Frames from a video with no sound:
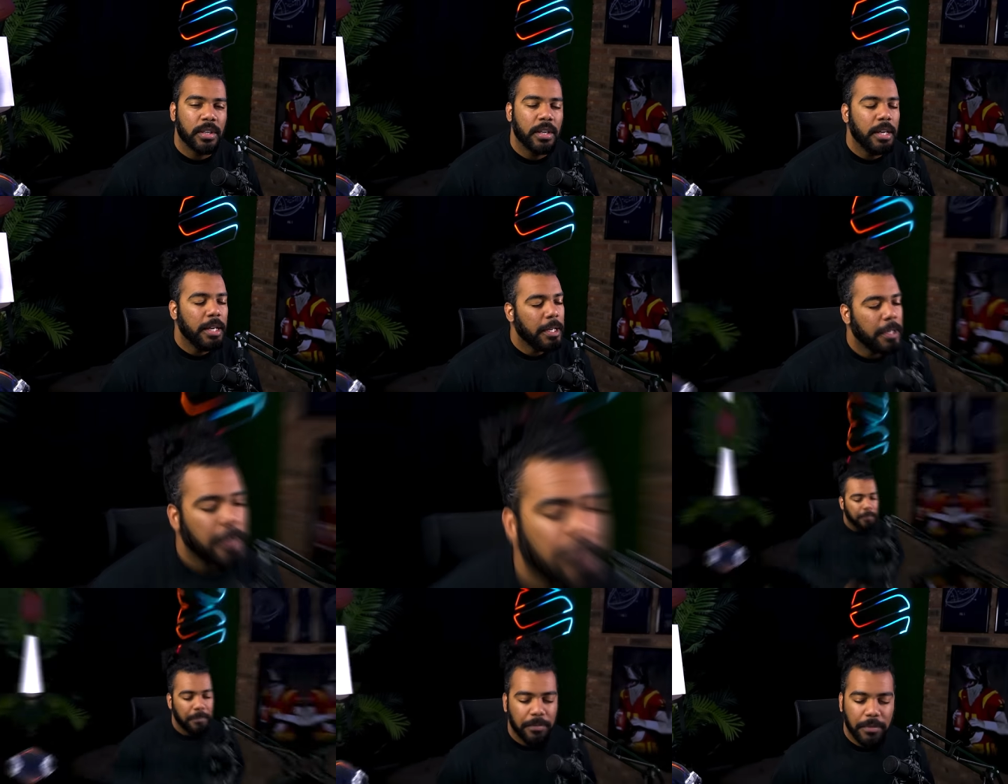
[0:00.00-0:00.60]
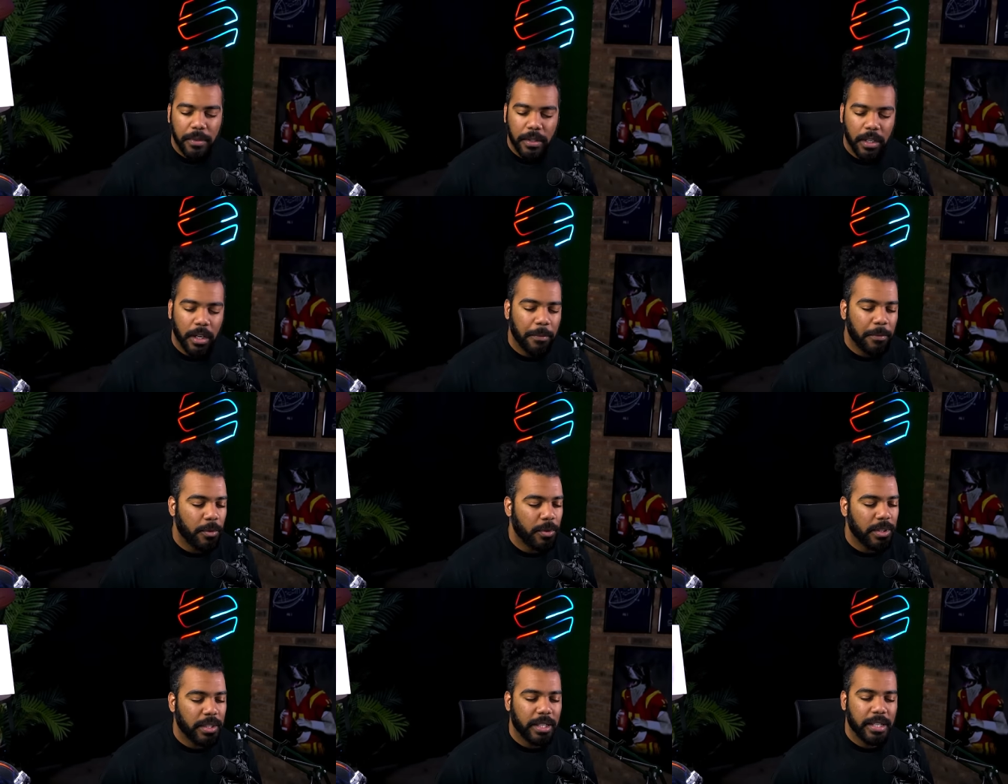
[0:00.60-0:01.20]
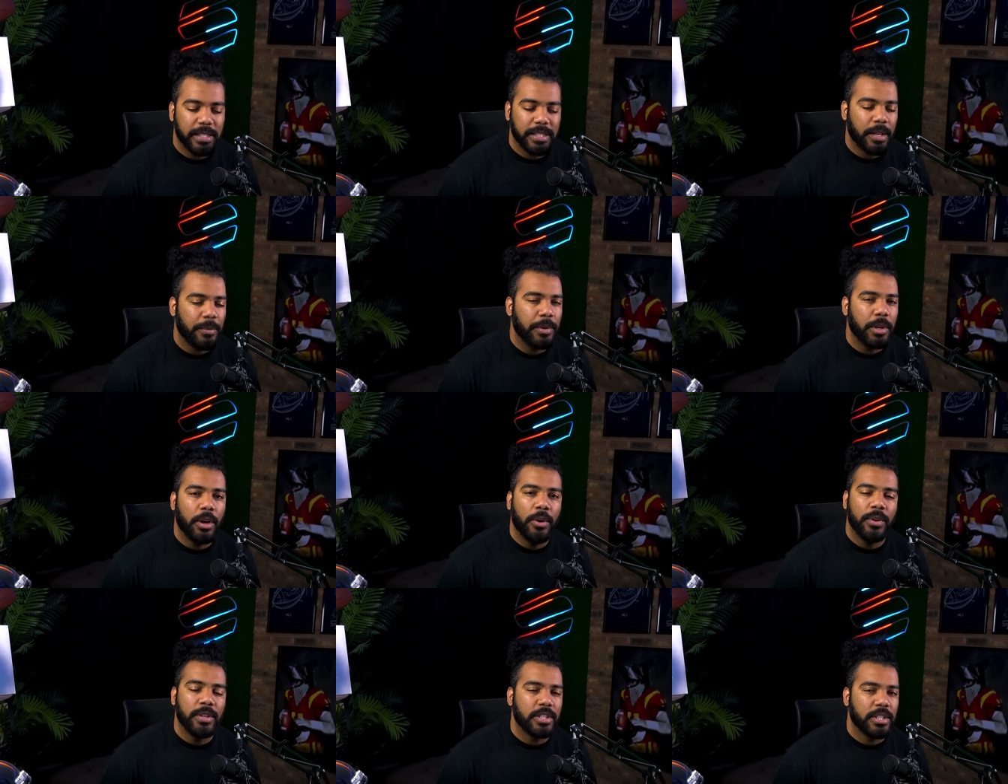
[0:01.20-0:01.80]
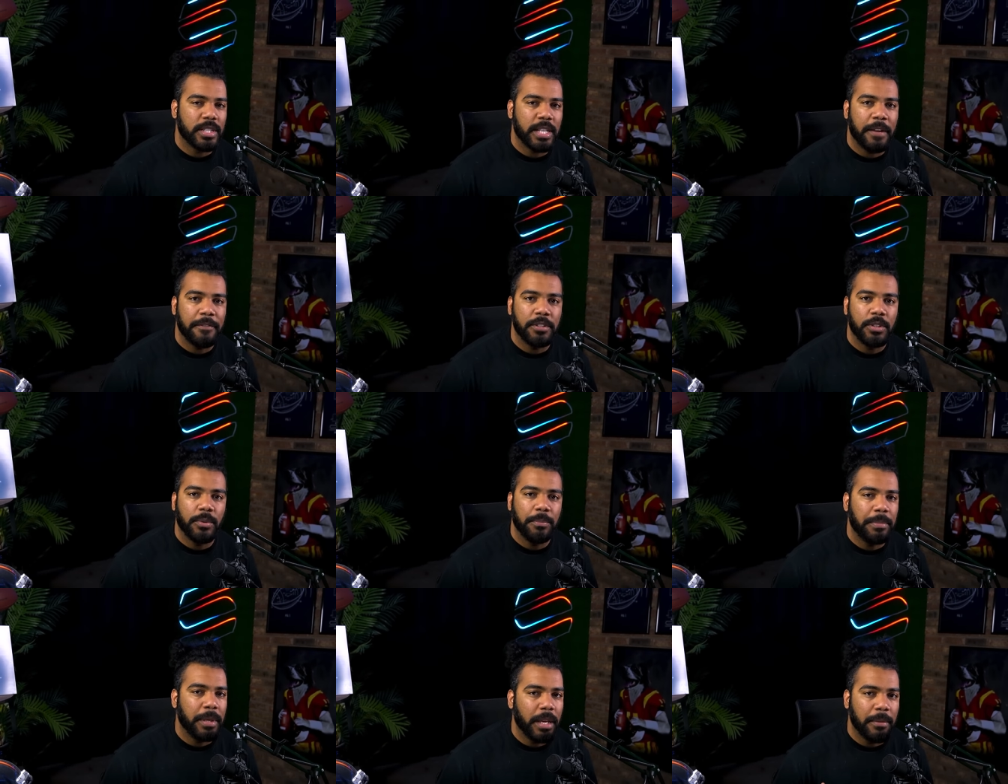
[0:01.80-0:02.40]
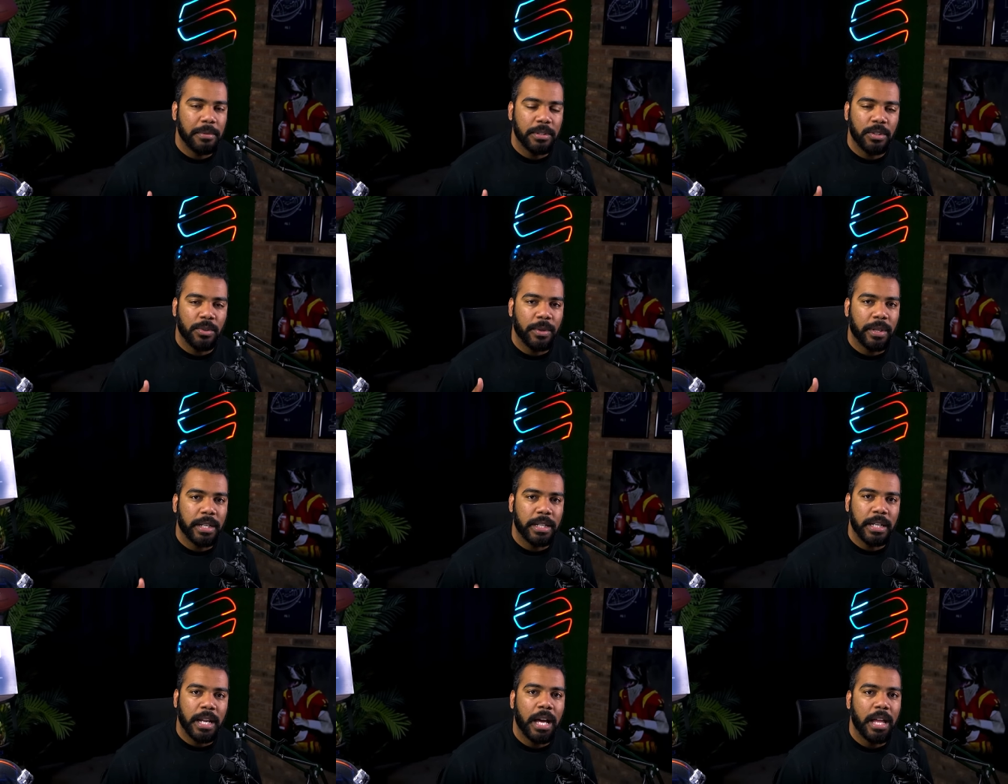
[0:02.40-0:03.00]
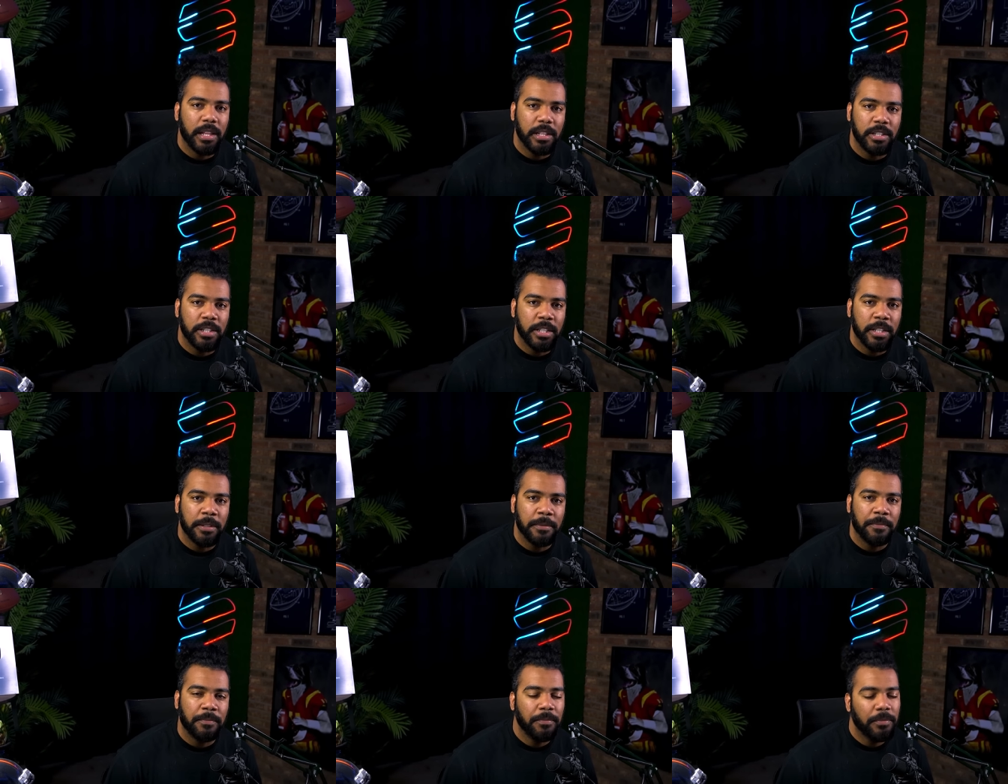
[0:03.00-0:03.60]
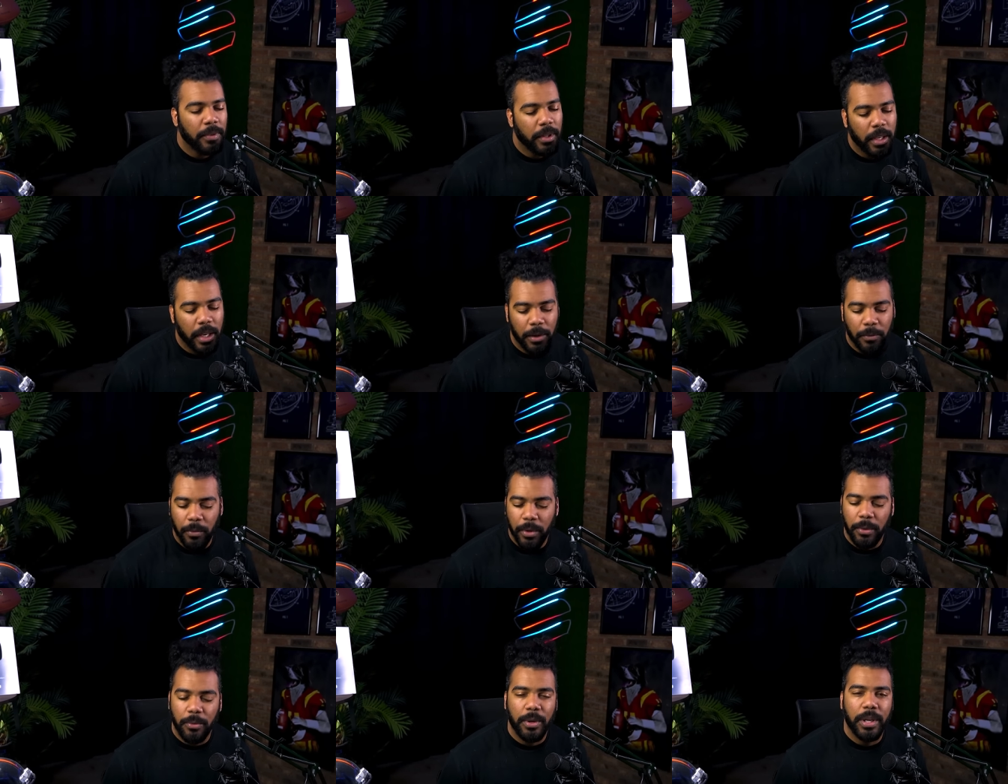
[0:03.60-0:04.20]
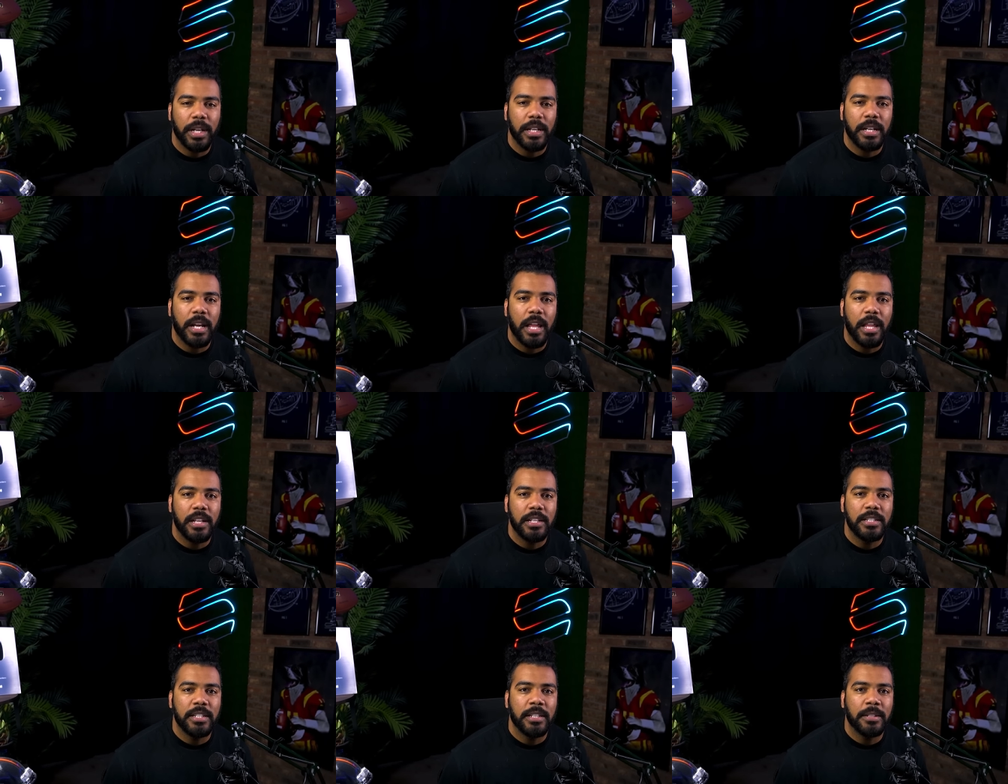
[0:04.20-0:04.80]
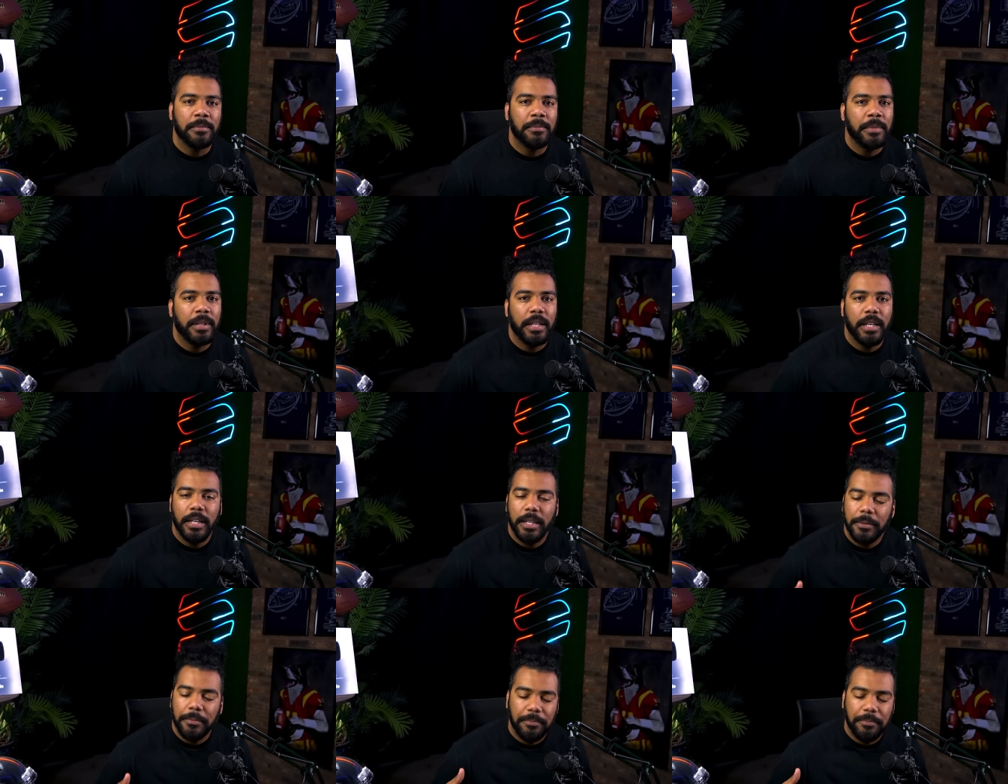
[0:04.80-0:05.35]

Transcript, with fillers: The number one thing is that we always just have to be able to acknowledge Him. And when we acknowledge Him,